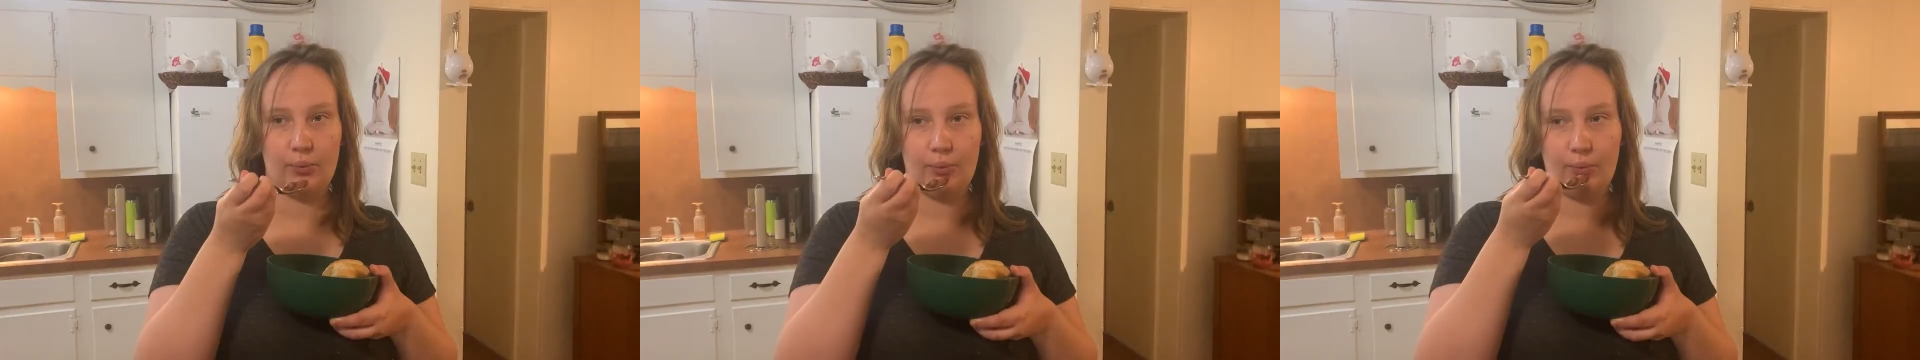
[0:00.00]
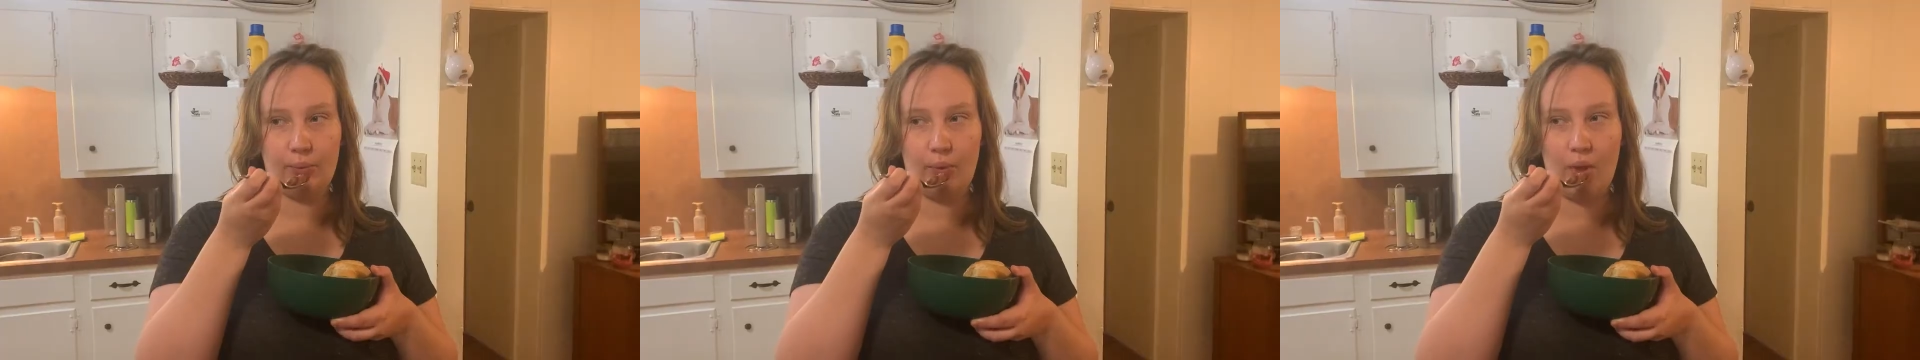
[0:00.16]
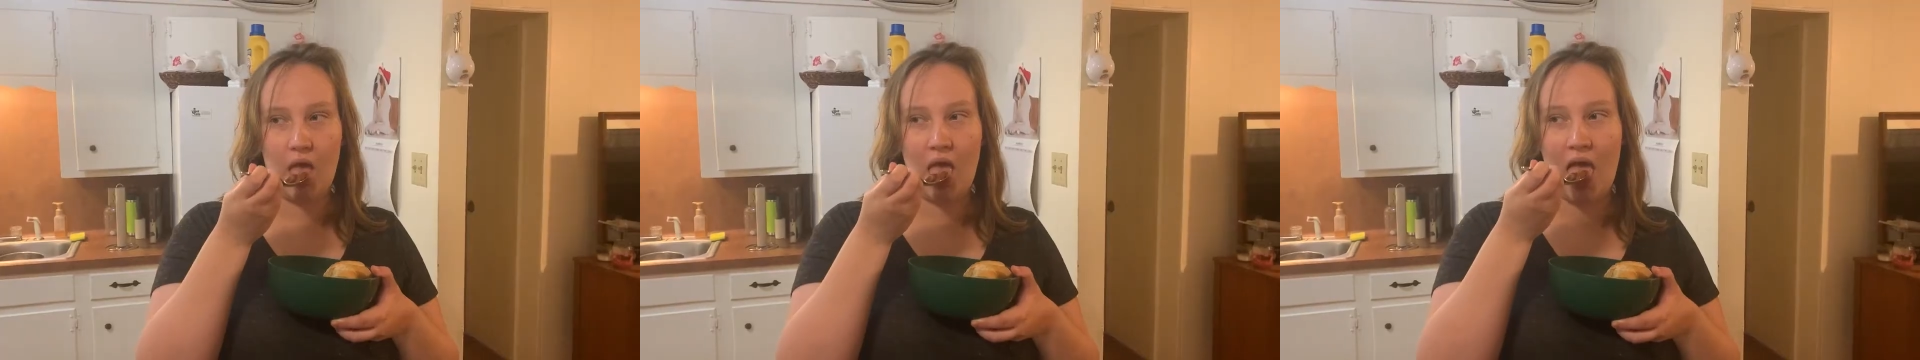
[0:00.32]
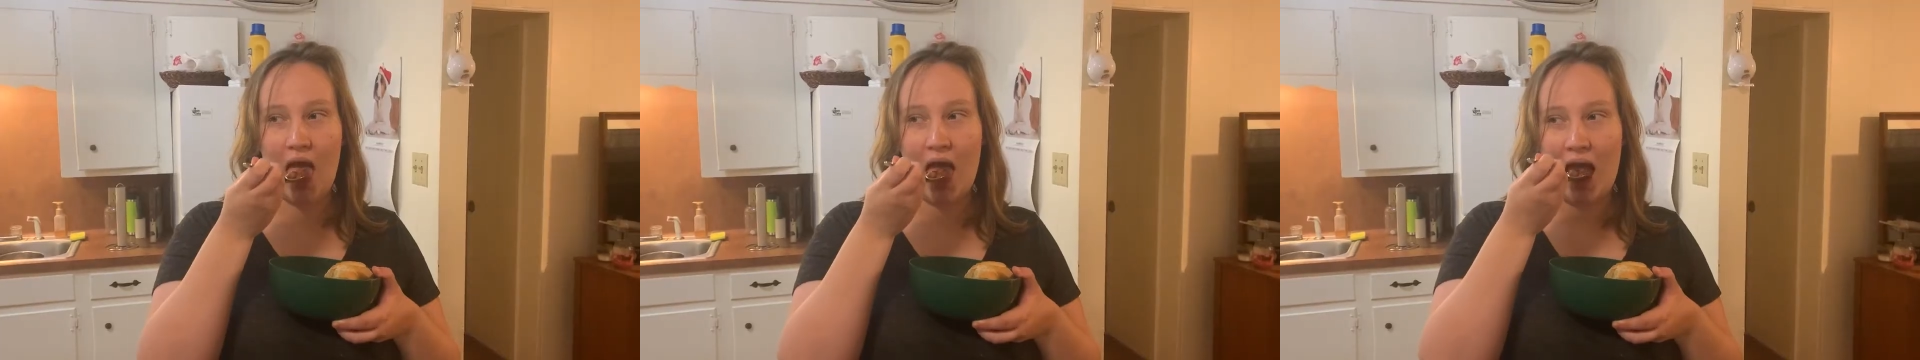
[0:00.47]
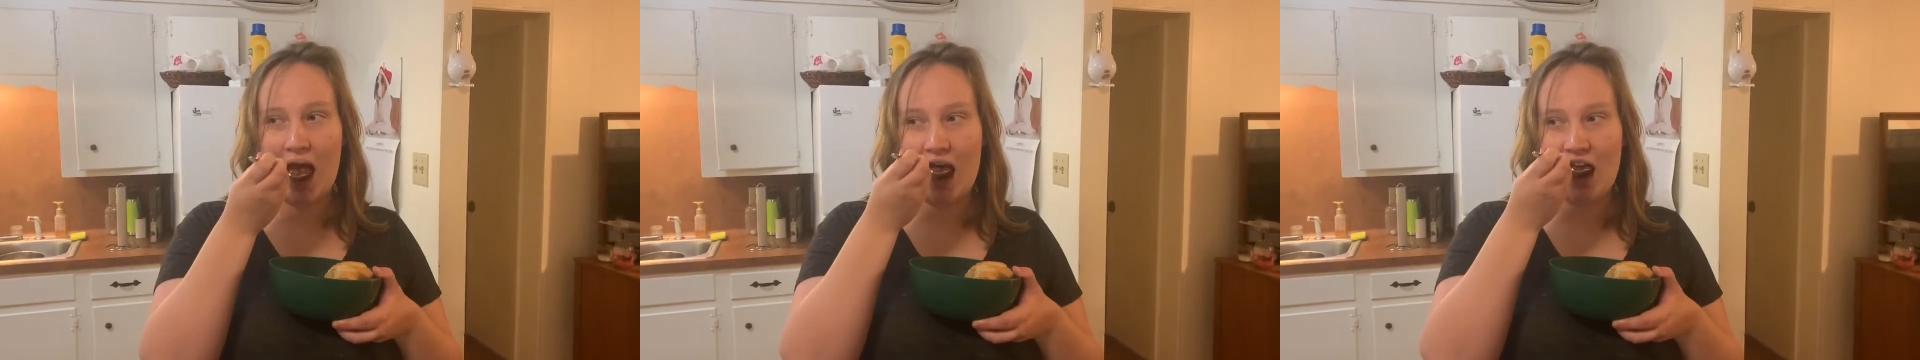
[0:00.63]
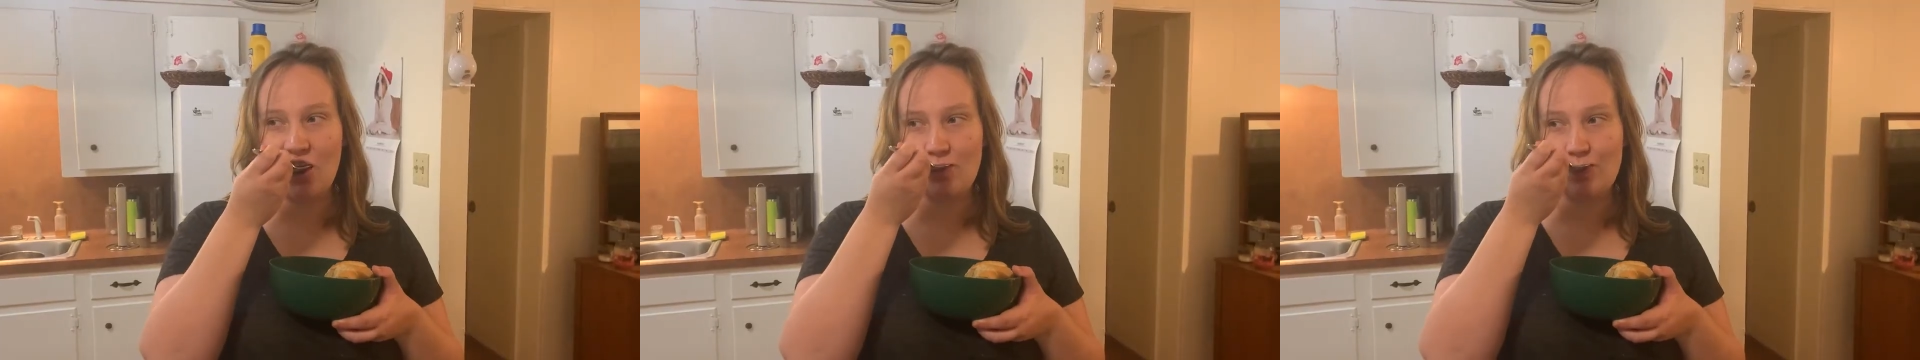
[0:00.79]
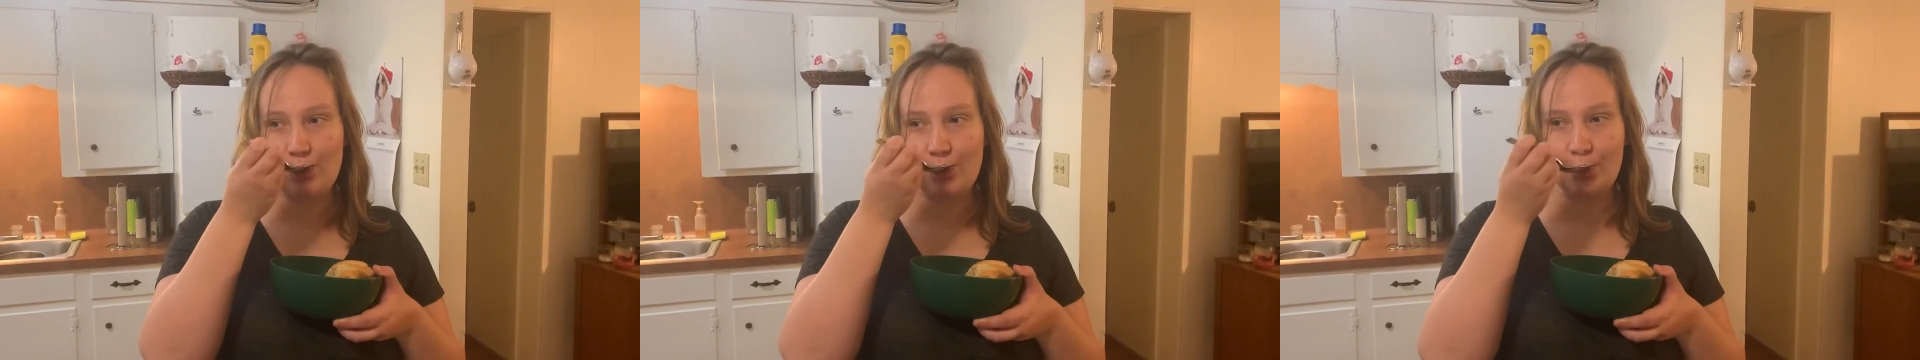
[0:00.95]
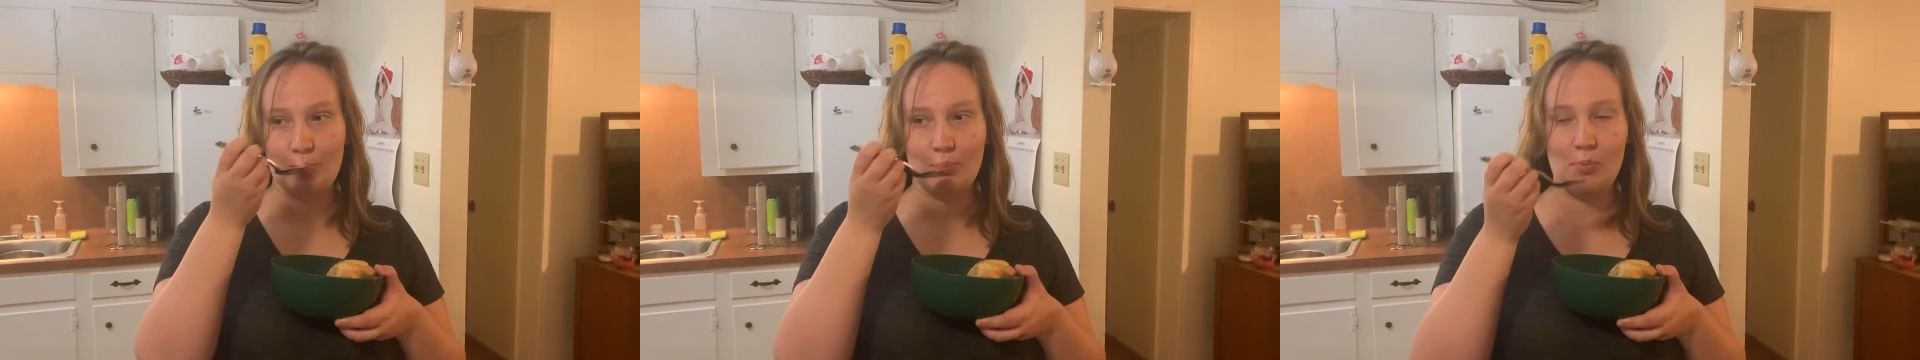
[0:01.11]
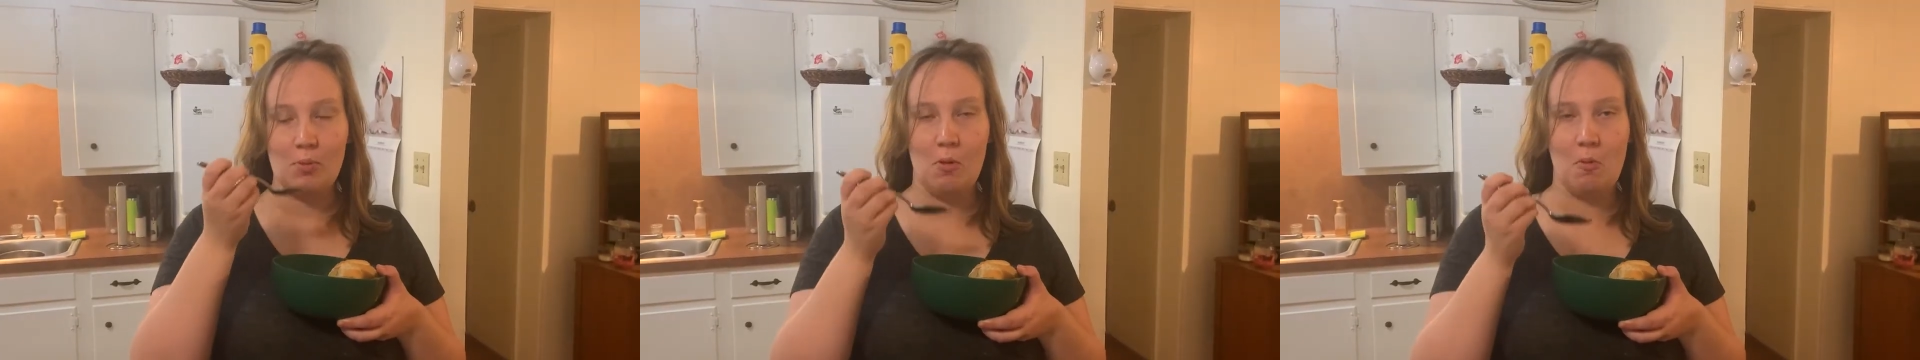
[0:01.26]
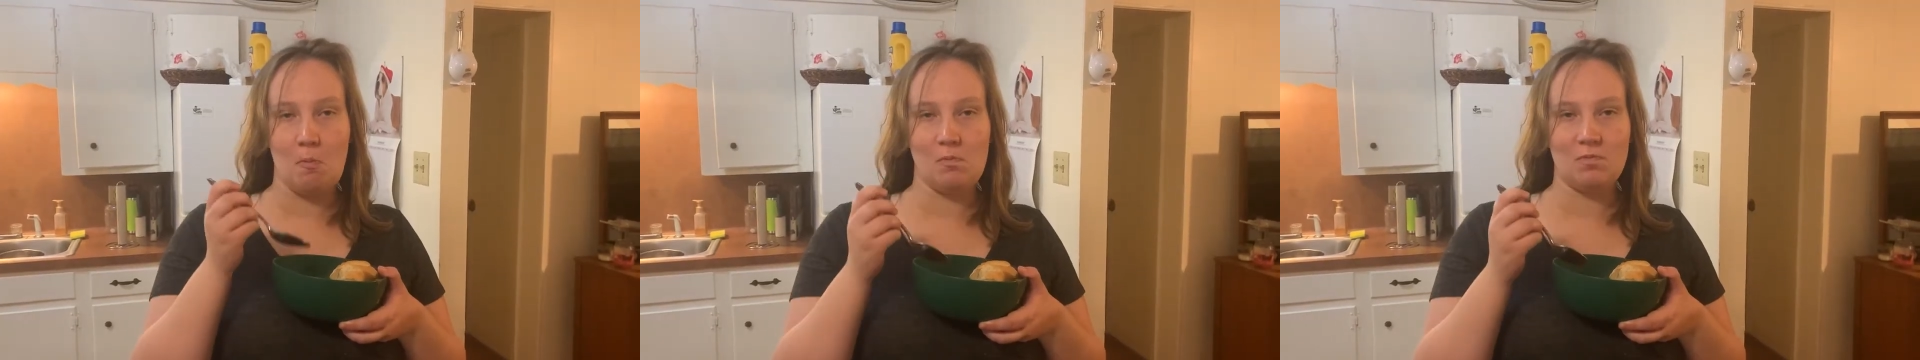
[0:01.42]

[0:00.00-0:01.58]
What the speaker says: nice piece of bread, and